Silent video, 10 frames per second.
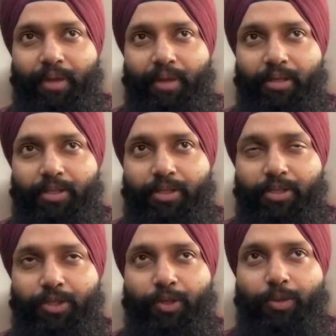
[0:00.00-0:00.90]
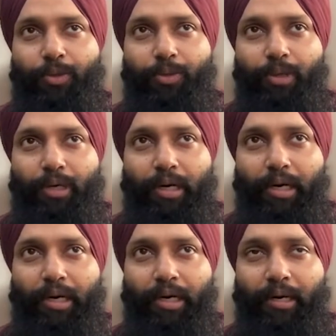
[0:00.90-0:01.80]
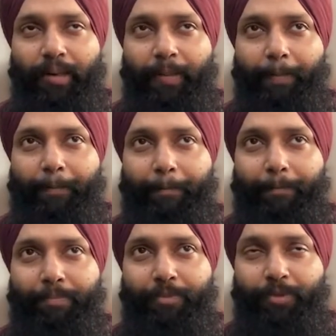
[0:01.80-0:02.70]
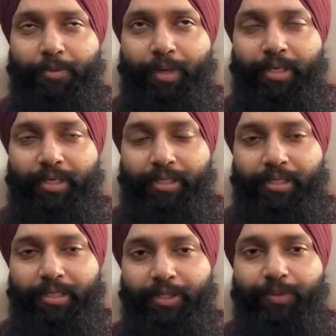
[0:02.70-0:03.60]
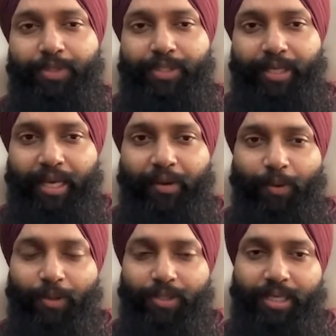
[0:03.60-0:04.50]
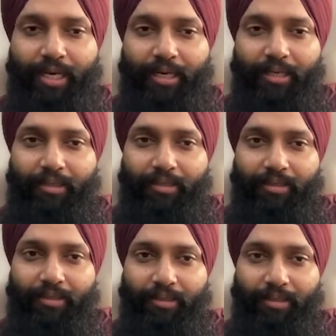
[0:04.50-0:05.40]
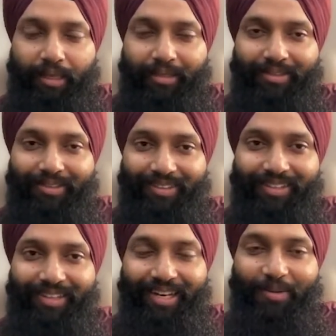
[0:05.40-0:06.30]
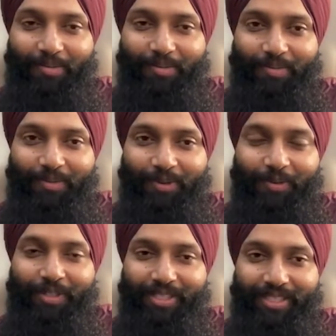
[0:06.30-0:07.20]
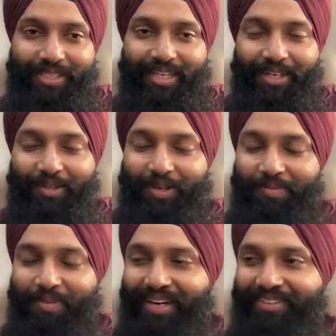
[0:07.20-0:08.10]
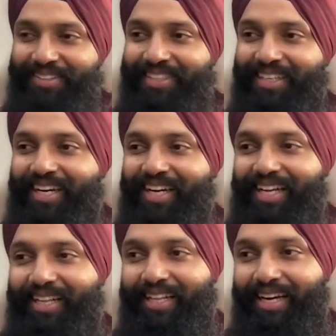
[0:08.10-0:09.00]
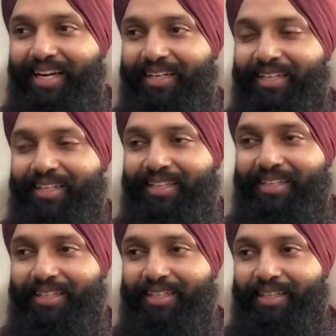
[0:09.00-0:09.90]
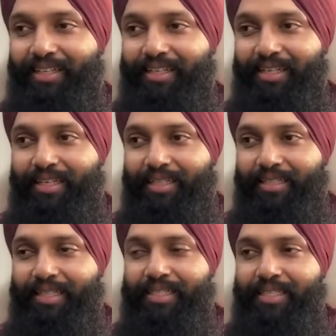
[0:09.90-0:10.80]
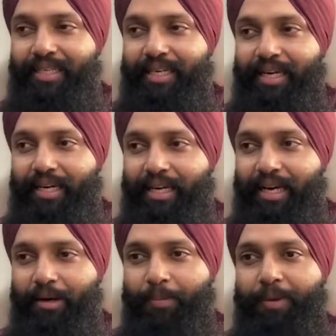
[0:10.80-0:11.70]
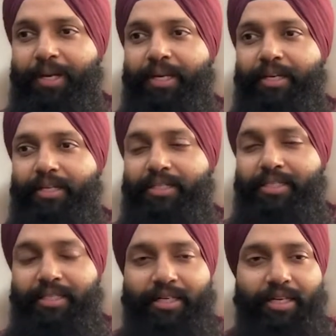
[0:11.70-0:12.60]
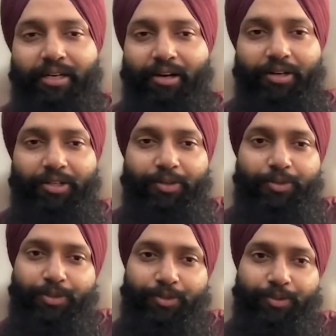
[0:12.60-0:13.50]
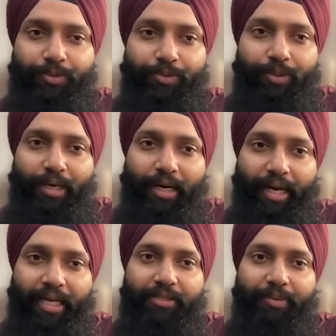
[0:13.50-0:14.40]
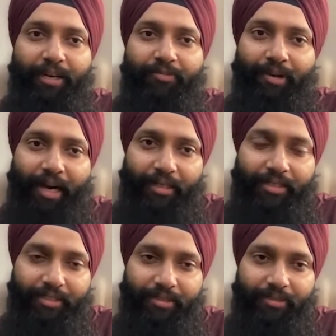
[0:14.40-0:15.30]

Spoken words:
So what she was saying was that, and then I put words into her mouth, that essentially an opinion is generally not used to explain facts.